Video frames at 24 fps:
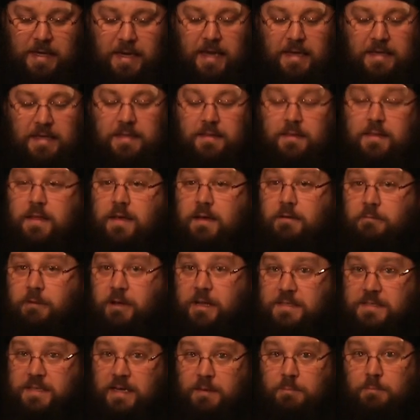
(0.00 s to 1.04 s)
And in their
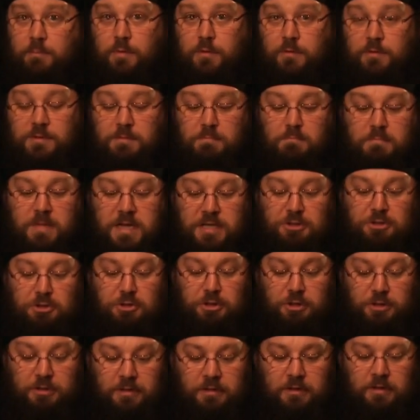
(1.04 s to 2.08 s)
examples,
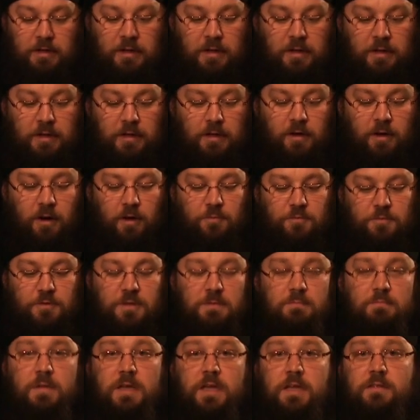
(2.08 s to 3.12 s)
mission
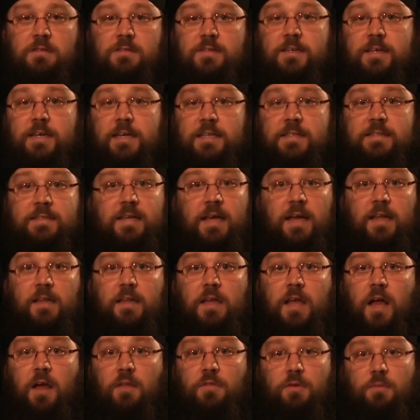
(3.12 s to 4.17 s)
often means
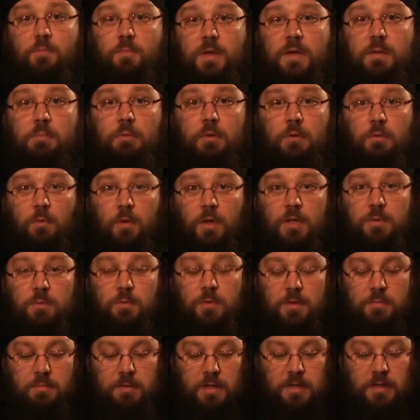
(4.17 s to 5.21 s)
telling other people what
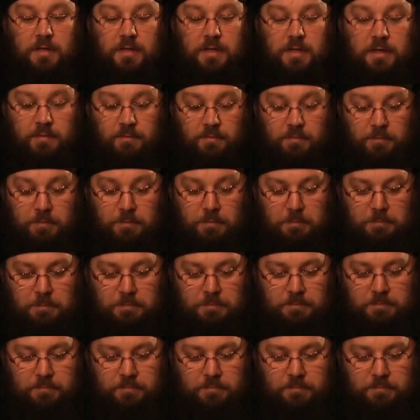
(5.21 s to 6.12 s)
we believe,